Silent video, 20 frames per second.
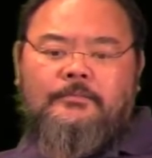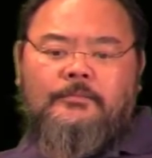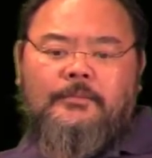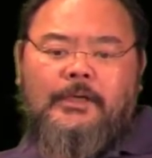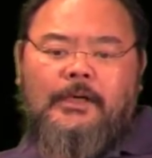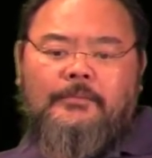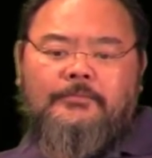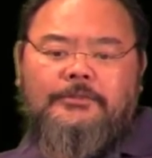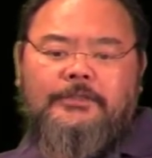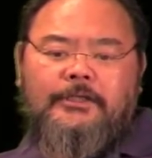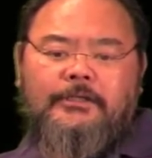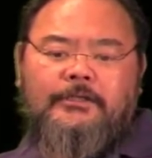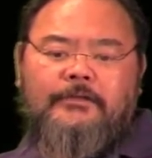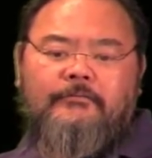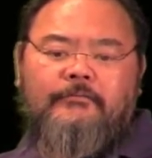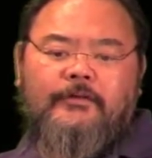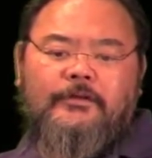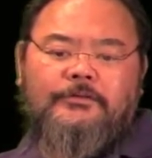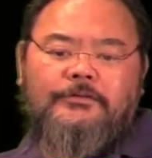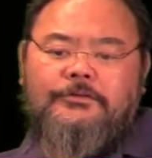
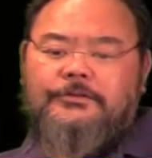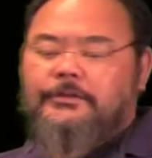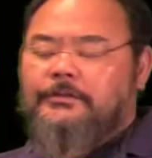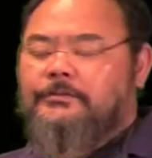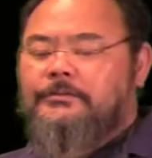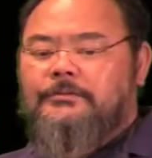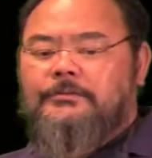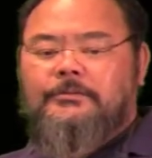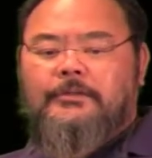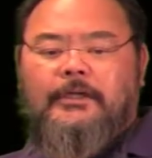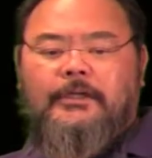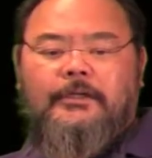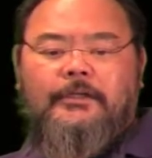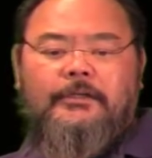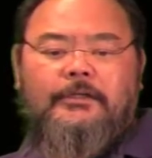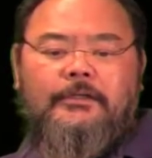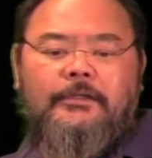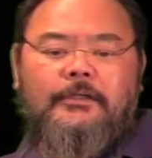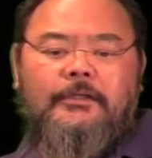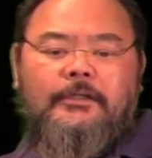objective function right
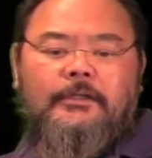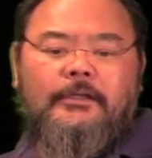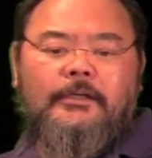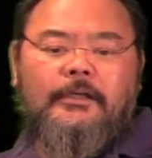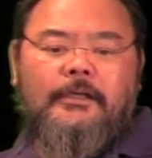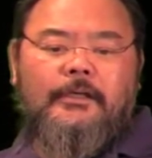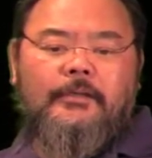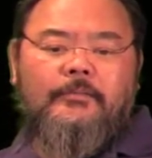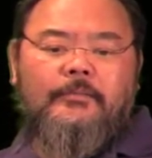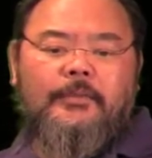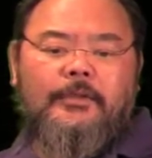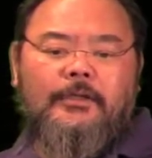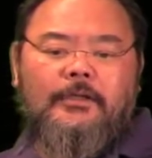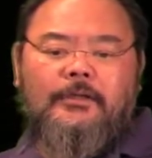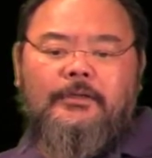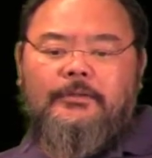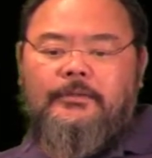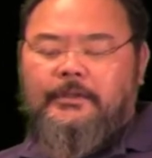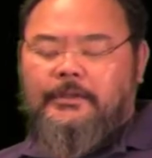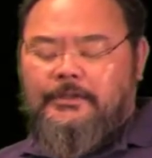here, and
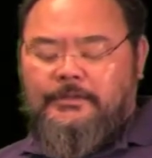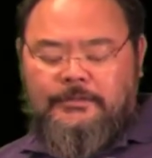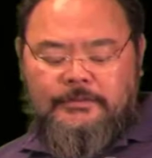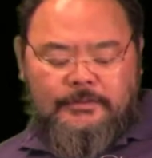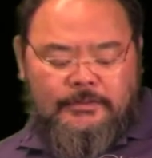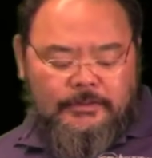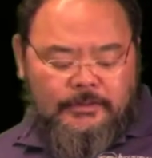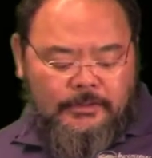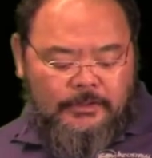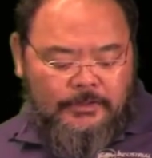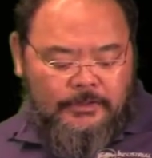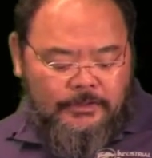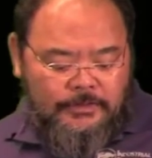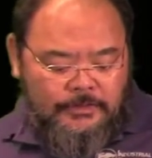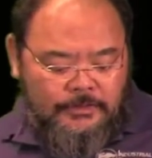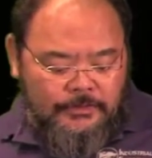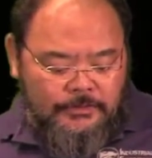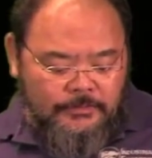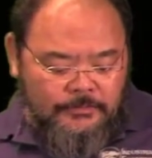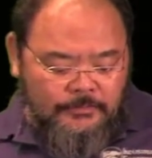below is the
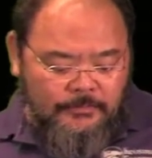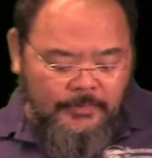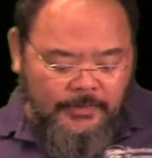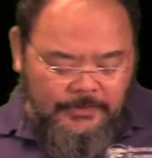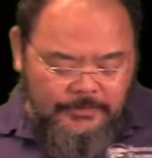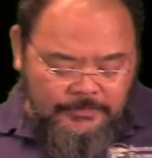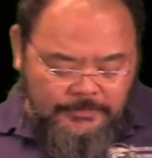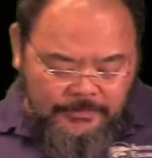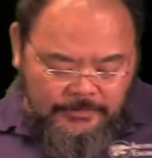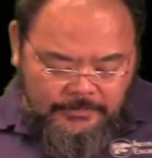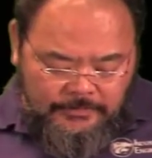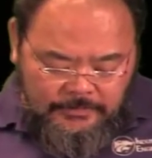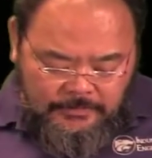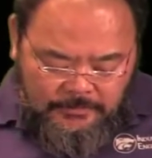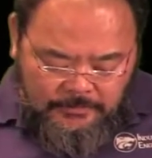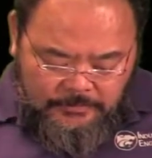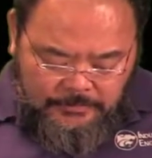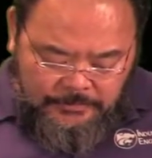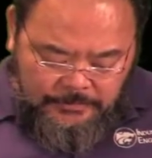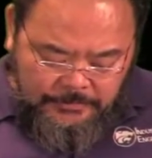current basic
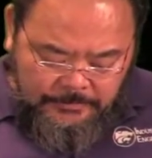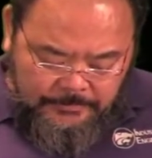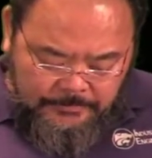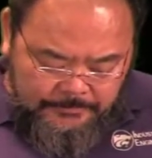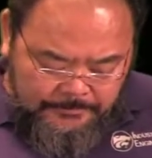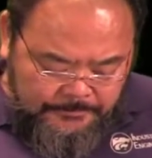solution.